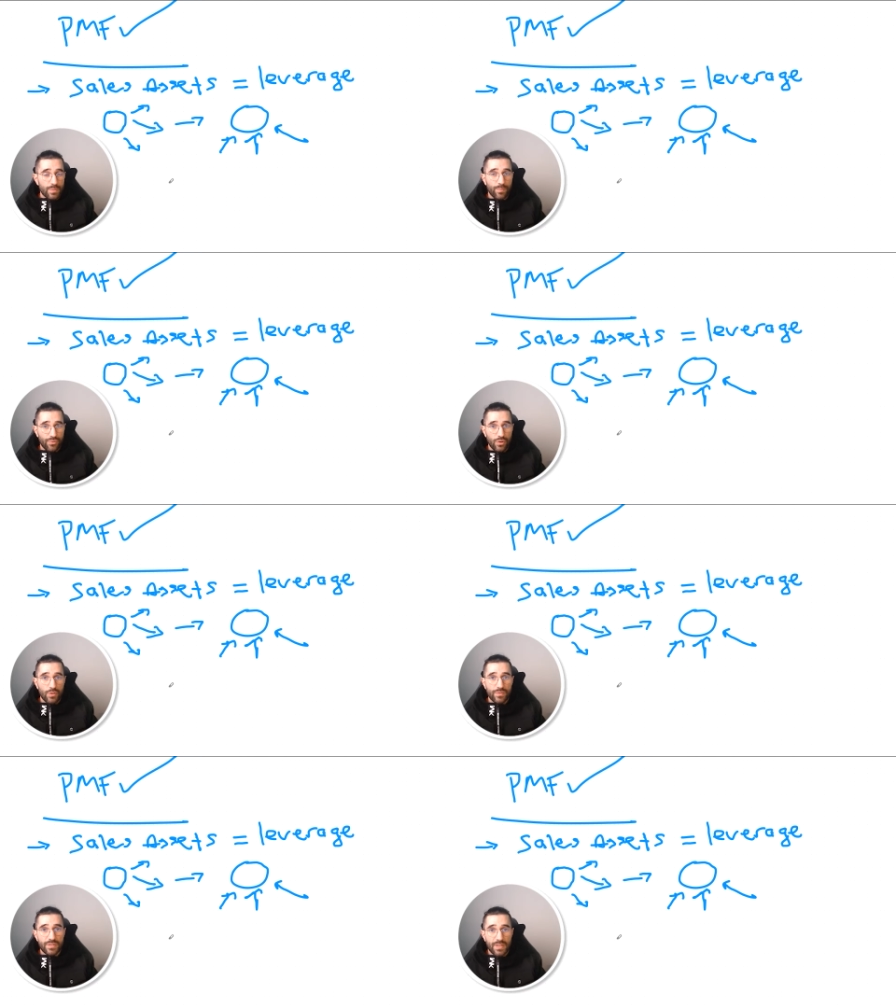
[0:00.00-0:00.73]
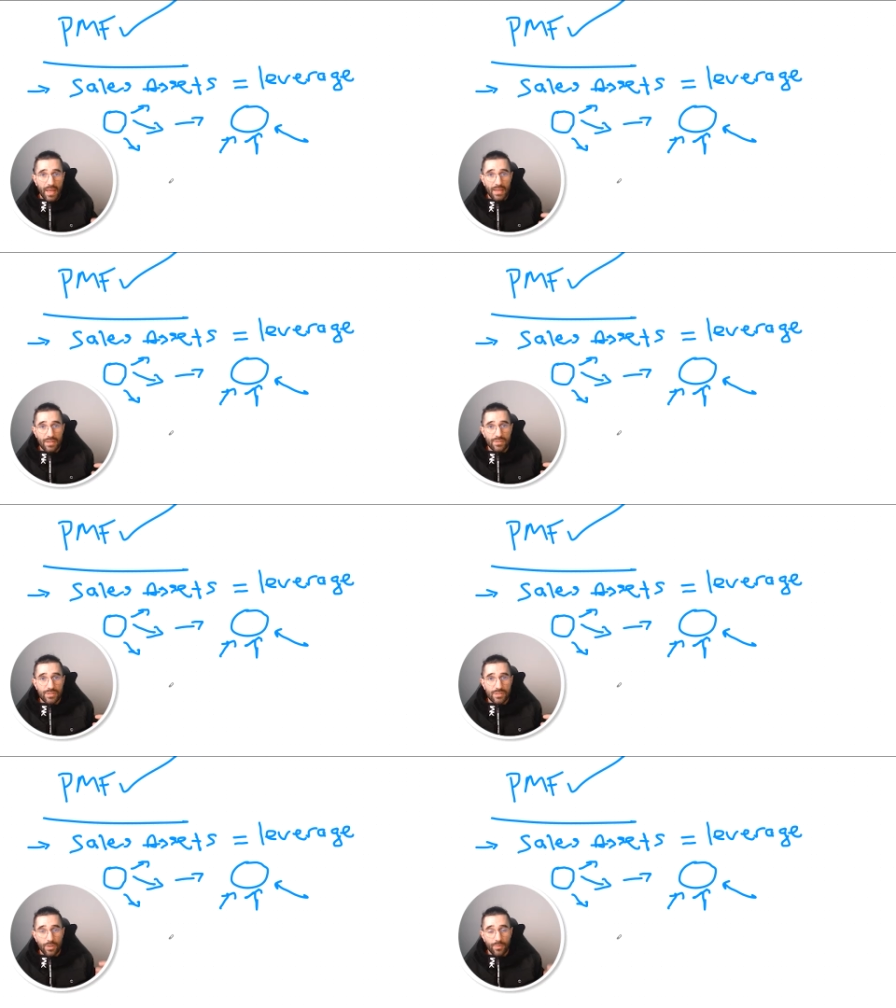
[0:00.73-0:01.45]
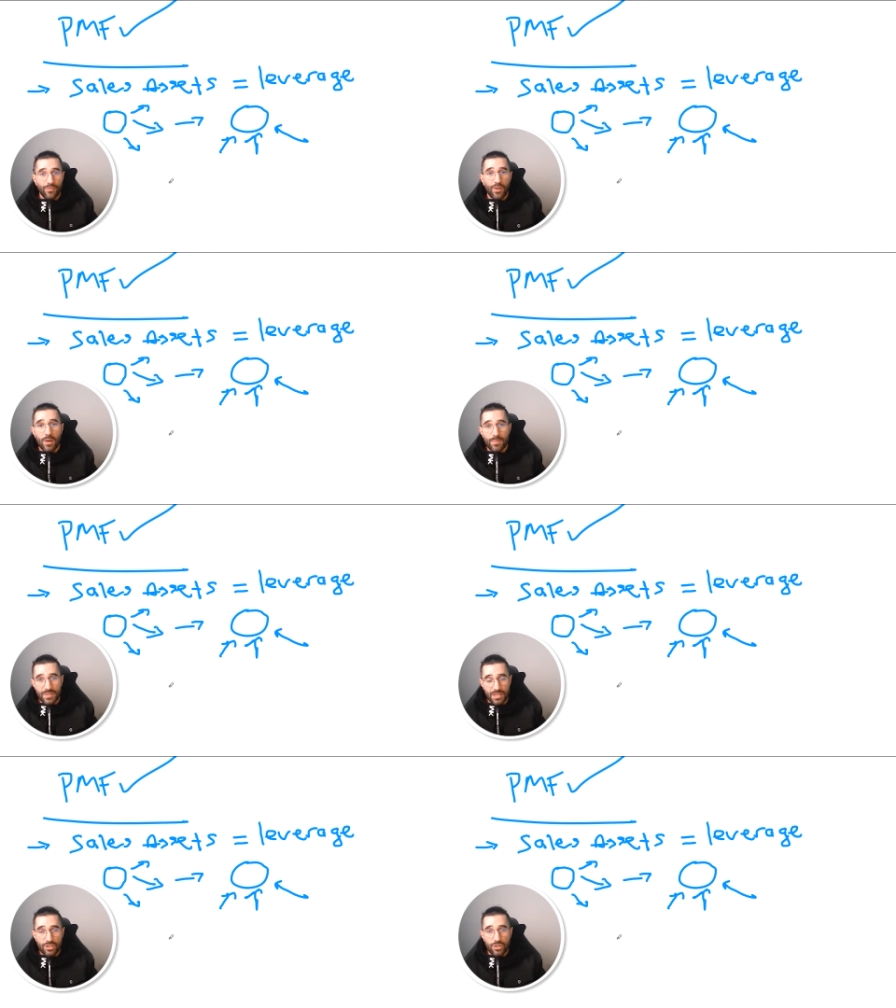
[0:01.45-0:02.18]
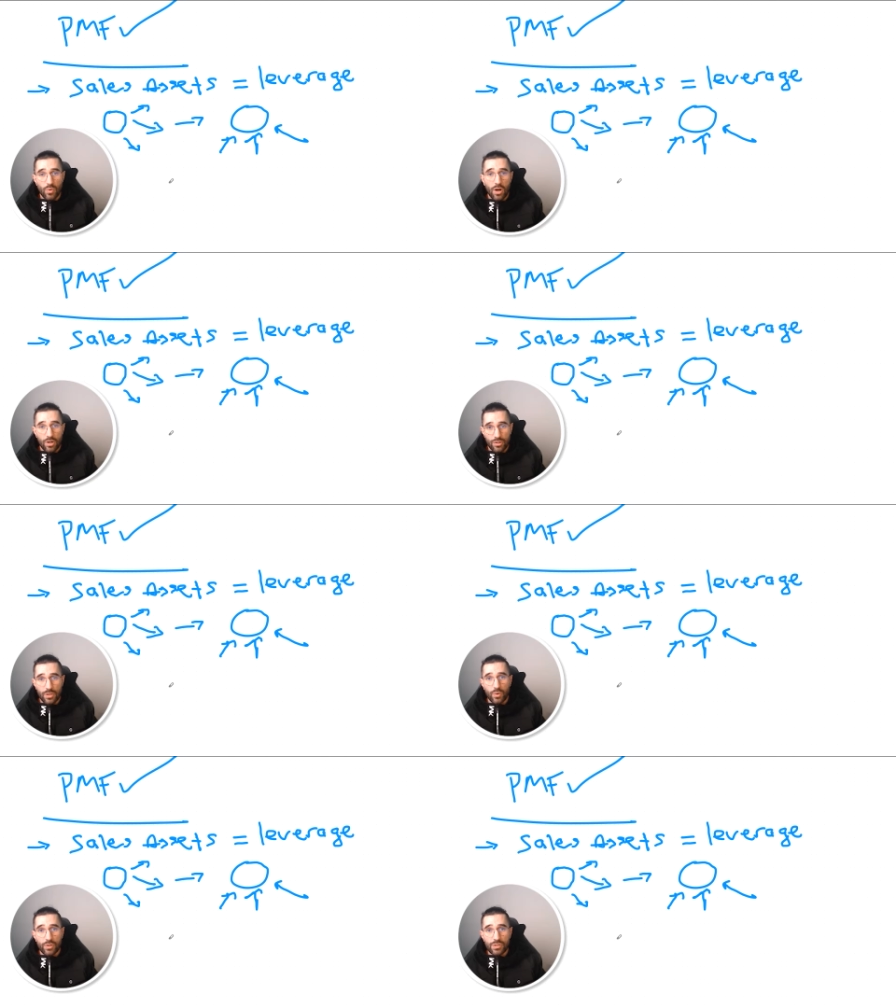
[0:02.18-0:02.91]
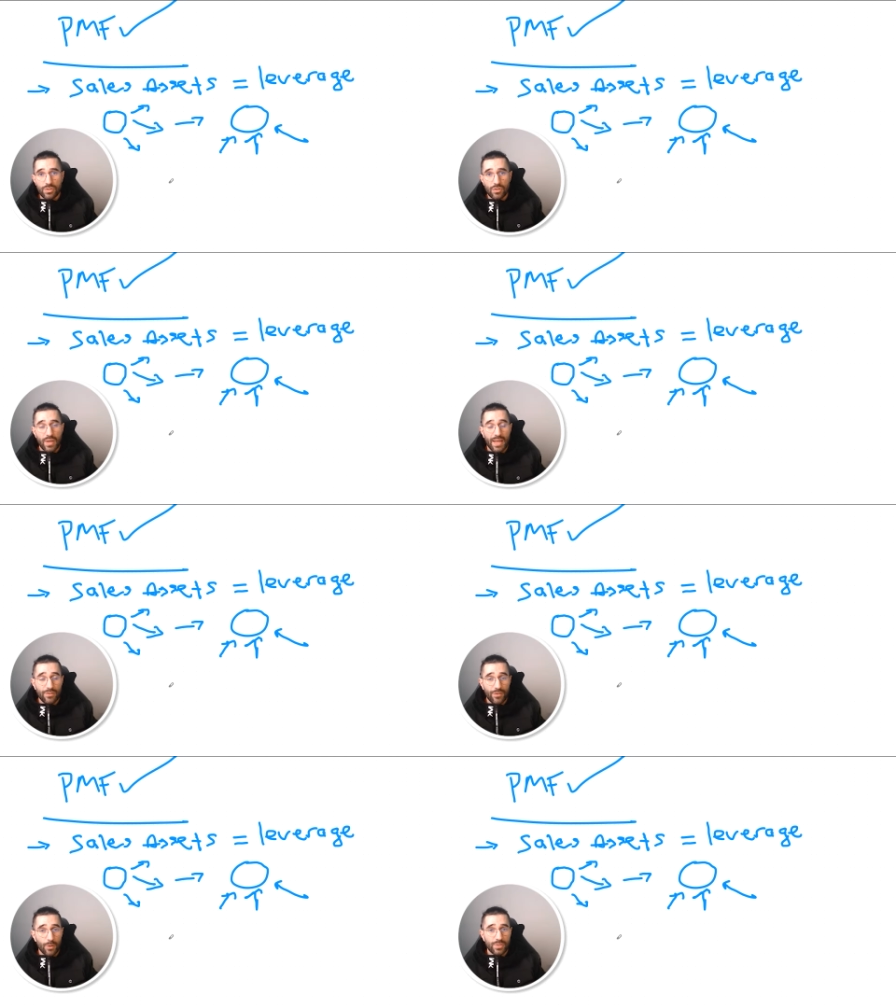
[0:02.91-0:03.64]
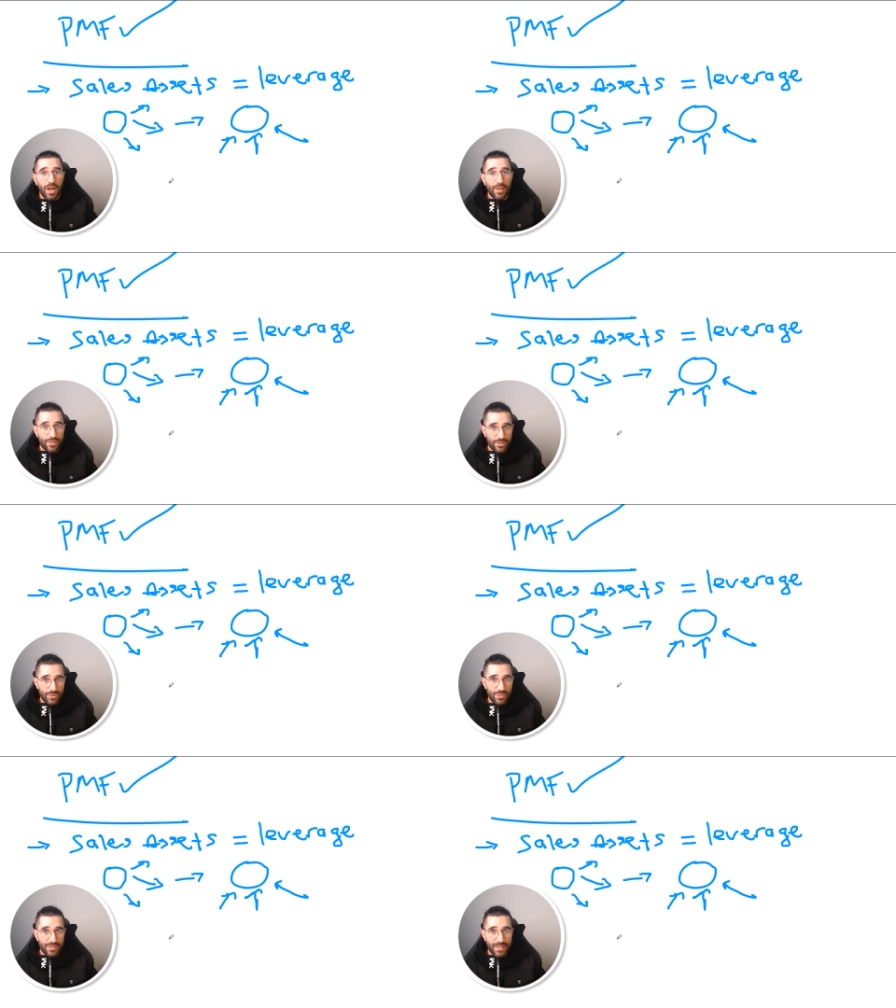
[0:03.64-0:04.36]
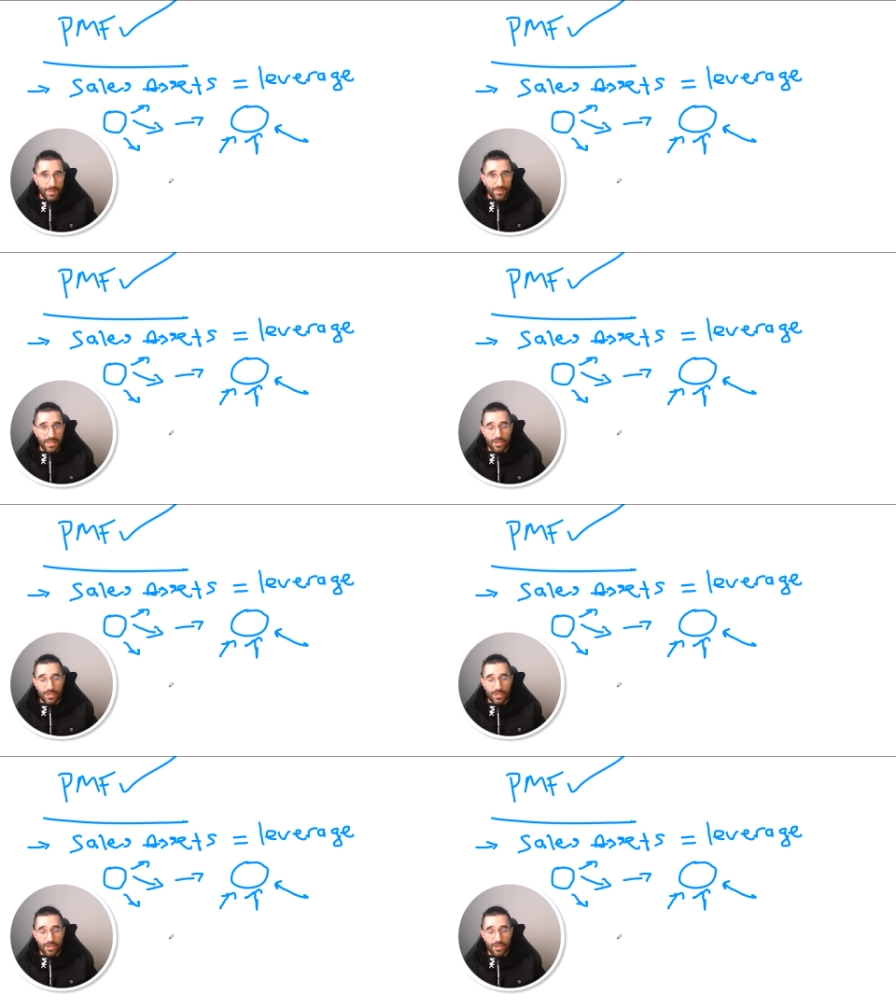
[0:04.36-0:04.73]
just proves and confirms that you are good at what you do and you've helped others do the same thing.